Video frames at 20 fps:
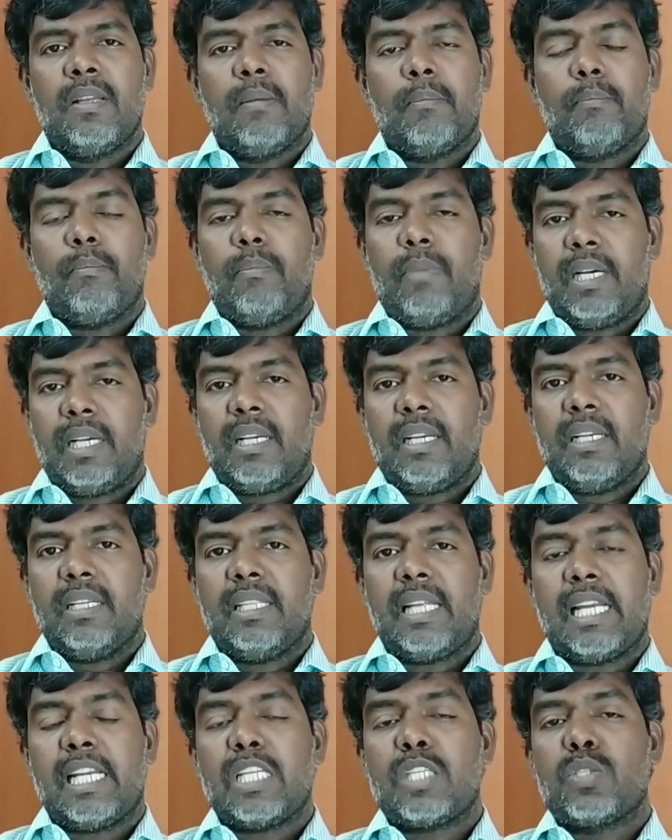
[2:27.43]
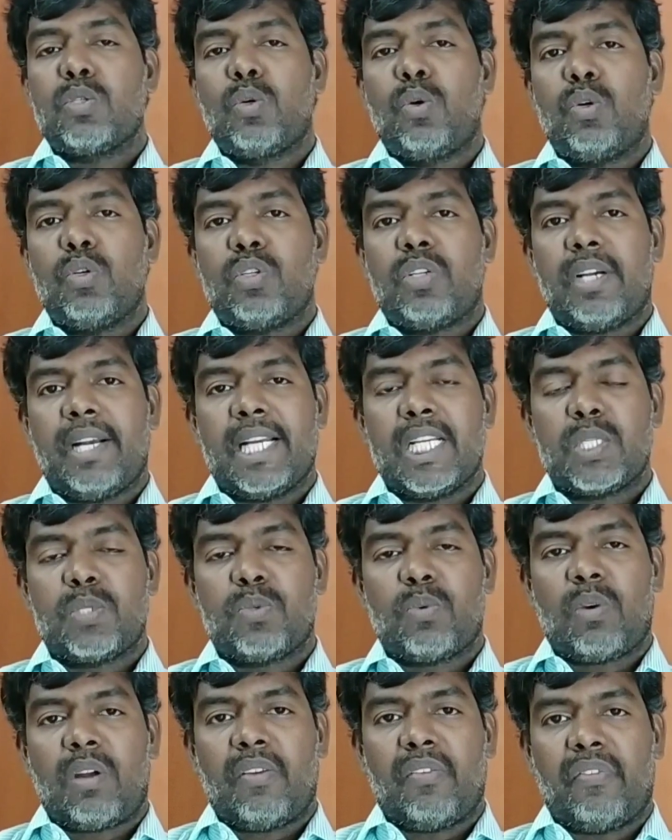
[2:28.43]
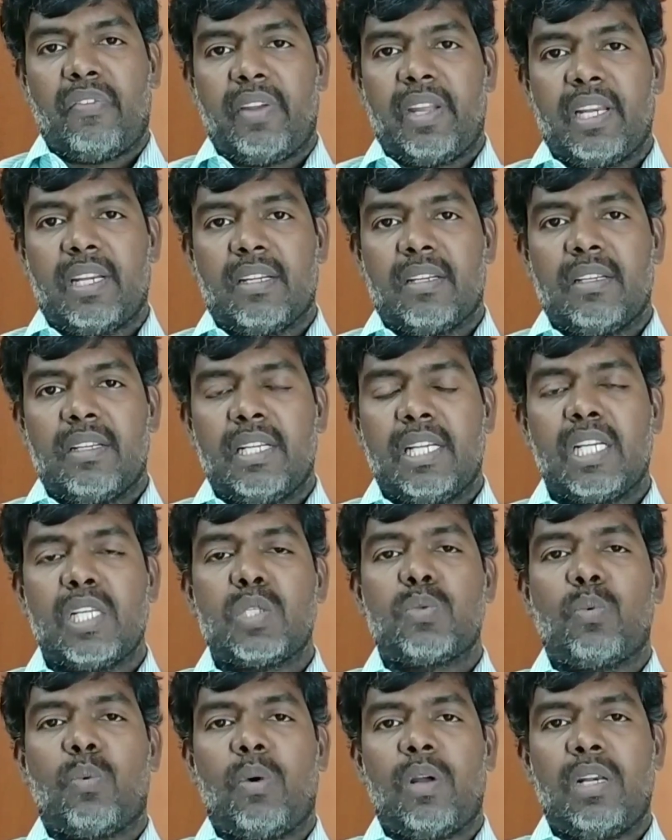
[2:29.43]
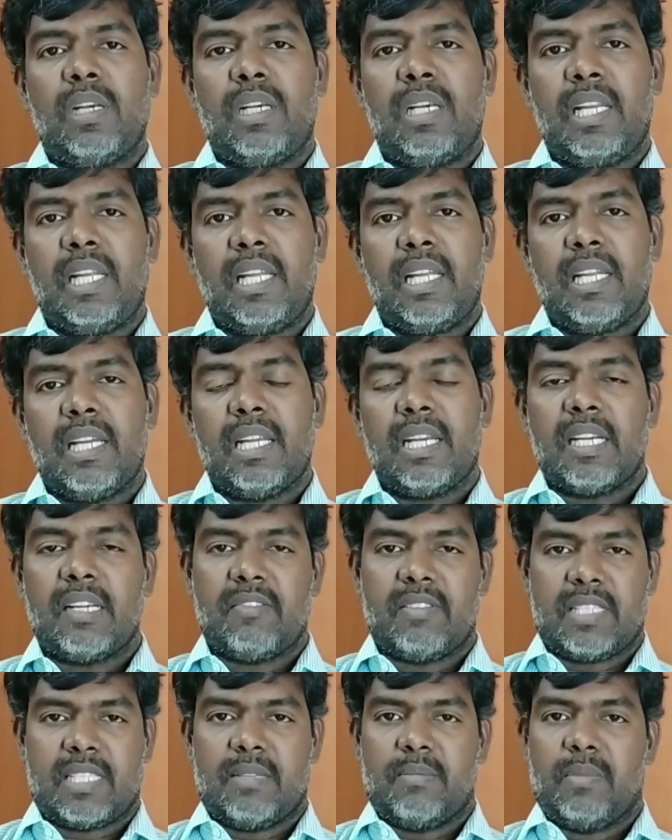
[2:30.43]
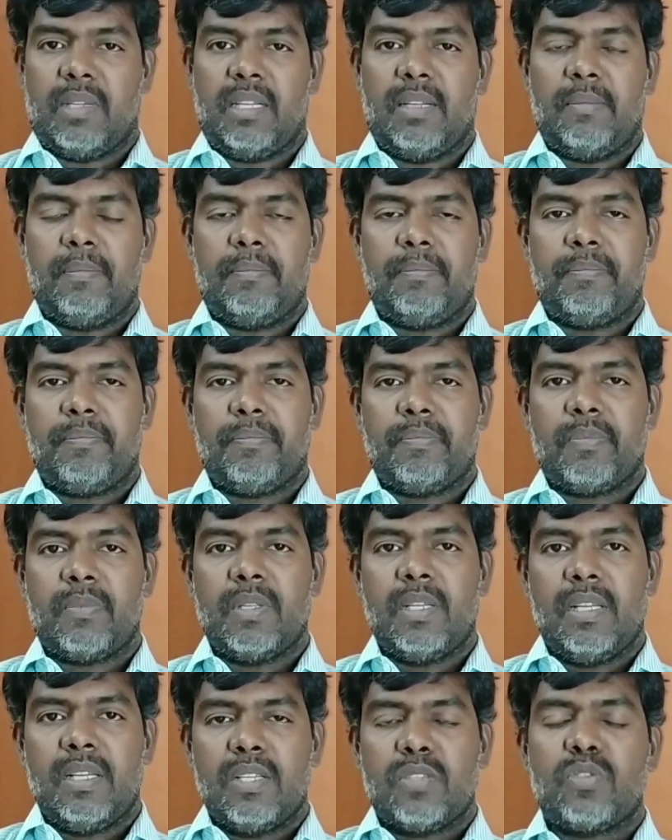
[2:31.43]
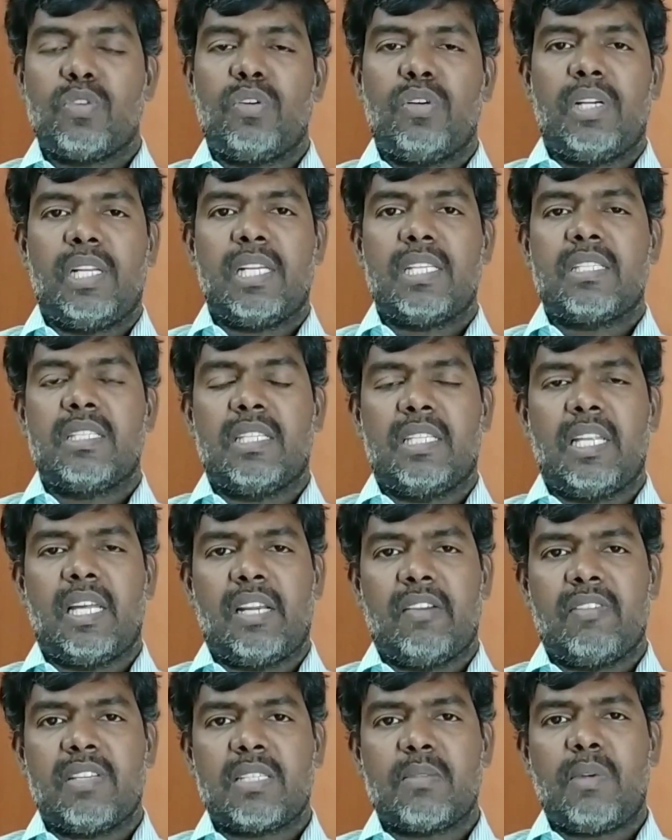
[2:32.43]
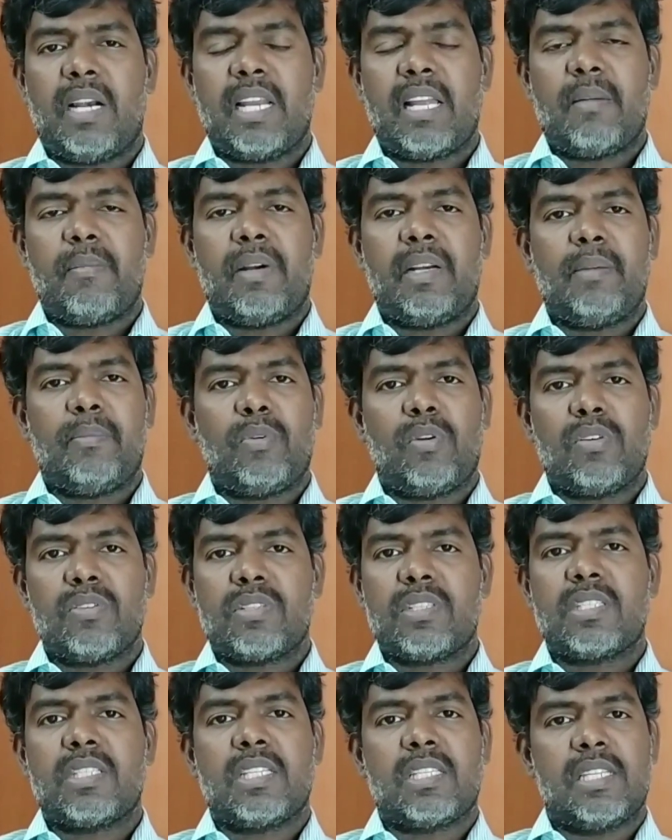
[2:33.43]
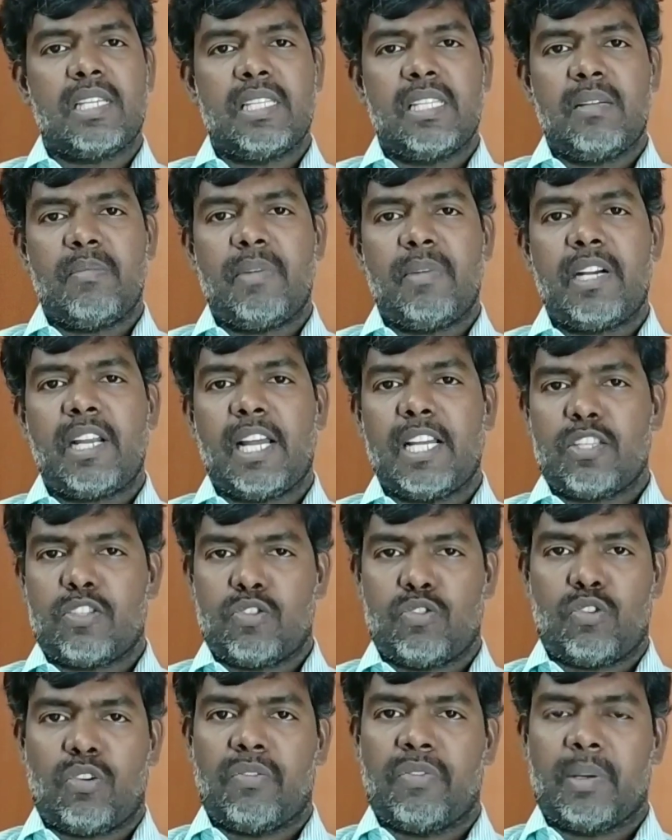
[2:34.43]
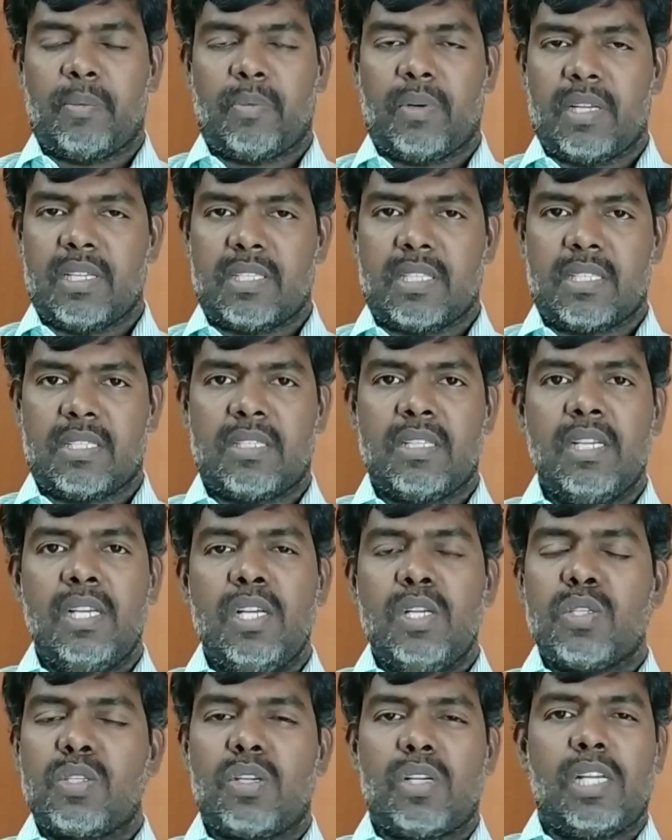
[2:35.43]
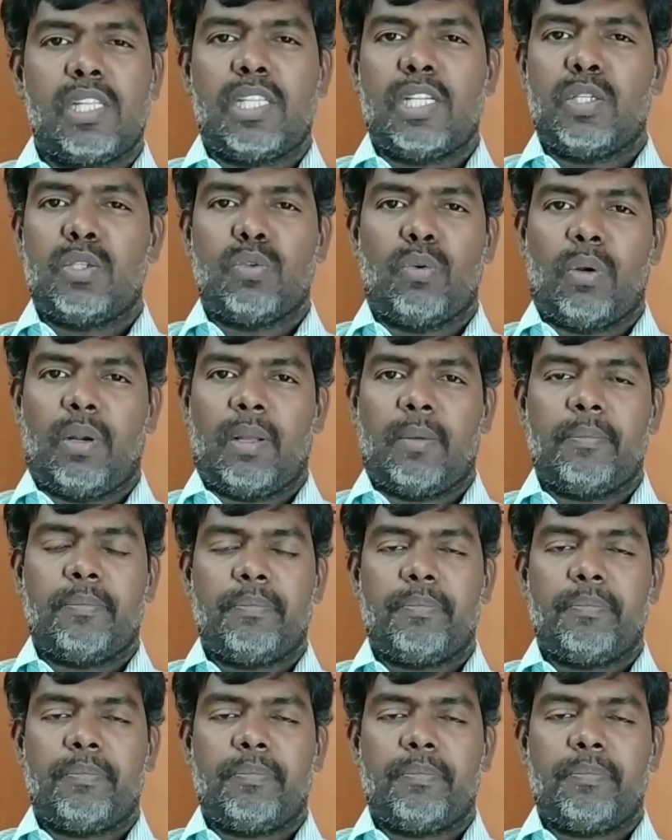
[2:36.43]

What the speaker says: But there is no transfer of heat. It is only reversible. So it is the reversible adiabatic process is nothing but isentropic process. So nothing to worry.